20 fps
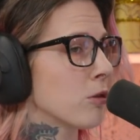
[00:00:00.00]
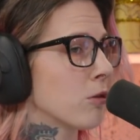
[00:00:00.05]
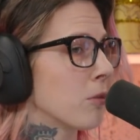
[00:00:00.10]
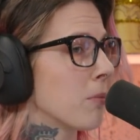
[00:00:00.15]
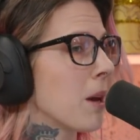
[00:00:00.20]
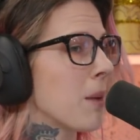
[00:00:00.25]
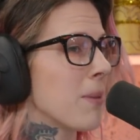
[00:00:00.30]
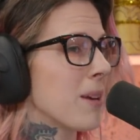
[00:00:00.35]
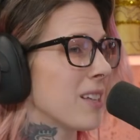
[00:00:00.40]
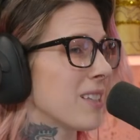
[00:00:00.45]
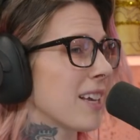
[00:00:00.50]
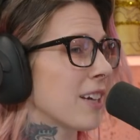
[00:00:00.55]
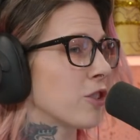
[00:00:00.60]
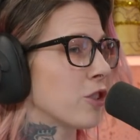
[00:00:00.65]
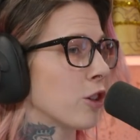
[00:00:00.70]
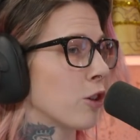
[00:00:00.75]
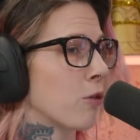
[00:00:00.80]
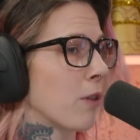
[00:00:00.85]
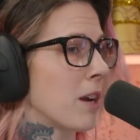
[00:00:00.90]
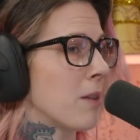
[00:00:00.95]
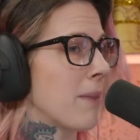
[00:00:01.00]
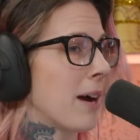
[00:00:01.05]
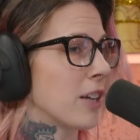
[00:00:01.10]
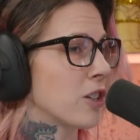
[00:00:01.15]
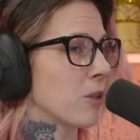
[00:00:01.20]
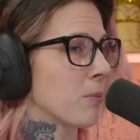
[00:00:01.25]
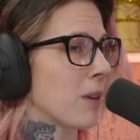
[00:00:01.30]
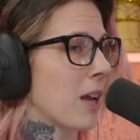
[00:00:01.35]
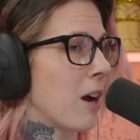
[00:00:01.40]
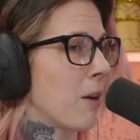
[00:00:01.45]
or maybe it's actually a great
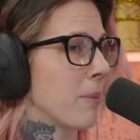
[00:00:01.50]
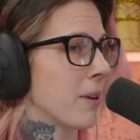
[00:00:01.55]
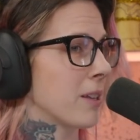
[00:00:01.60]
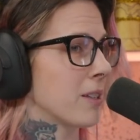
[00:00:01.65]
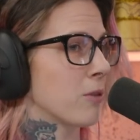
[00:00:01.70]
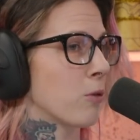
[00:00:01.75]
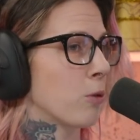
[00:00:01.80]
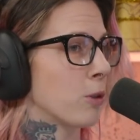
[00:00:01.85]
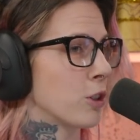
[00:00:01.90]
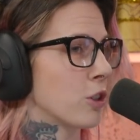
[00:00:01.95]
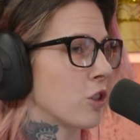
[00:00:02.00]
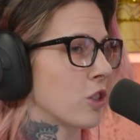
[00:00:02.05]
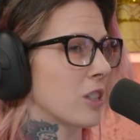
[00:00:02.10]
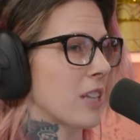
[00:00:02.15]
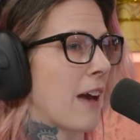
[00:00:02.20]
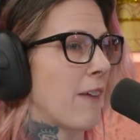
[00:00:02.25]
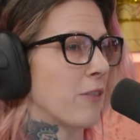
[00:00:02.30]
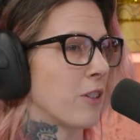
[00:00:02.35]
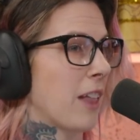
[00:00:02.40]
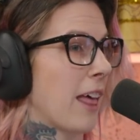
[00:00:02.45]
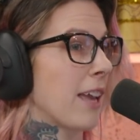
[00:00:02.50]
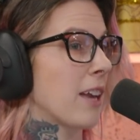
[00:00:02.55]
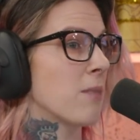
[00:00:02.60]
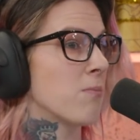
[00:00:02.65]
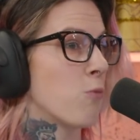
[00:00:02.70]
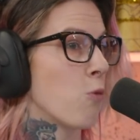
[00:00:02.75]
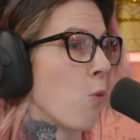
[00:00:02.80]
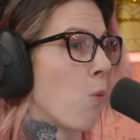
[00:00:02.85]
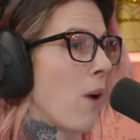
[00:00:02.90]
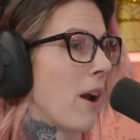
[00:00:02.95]
matchup now because Origin just have to like
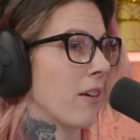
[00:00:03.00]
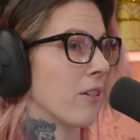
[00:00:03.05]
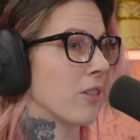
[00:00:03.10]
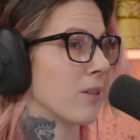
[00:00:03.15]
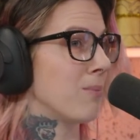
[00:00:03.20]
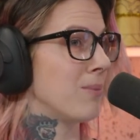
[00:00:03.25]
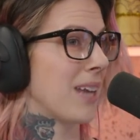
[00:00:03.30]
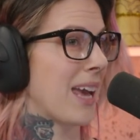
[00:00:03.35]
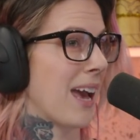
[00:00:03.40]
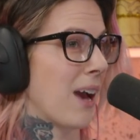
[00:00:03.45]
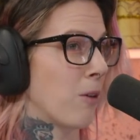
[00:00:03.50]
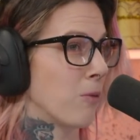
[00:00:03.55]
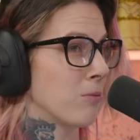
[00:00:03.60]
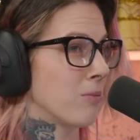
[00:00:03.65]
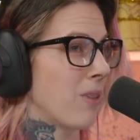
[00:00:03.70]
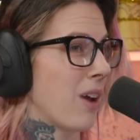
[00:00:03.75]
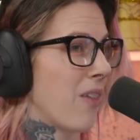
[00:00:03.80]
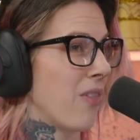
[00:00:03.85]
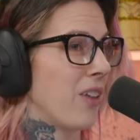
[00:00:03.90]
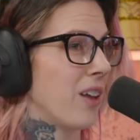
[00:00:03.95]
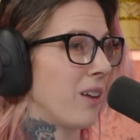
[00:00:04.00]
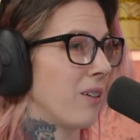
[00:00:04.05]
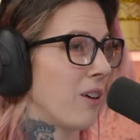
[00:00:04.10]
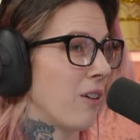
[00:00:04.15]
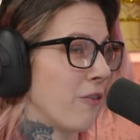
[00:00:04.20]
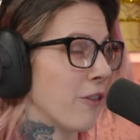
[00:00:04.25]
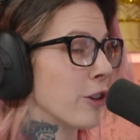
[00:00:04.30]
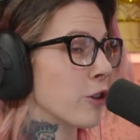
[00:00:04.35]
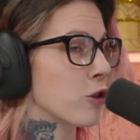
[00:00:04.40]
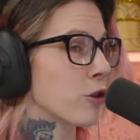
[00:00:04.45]
wear them down and then
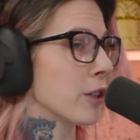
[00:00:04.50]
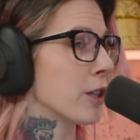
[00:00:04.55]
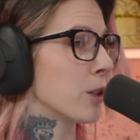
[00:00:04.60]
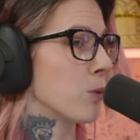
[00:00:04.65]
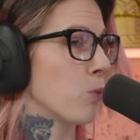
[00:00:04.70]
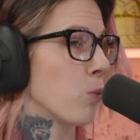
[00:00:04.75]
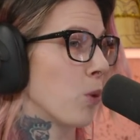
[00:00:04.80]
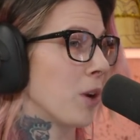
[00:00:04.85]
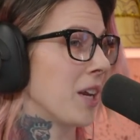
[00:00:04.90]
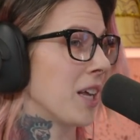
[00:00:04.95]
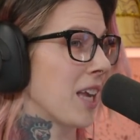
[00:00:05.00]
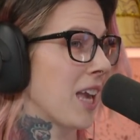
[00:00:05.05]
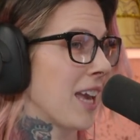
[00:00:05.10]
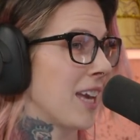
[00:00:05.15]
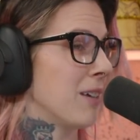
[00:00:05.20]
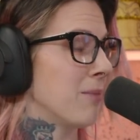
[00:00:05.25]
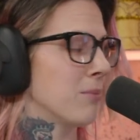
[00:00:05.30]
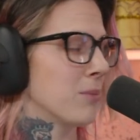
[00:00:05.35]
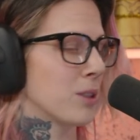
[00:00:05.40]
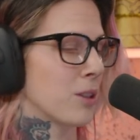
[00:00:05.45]
eventually win a game.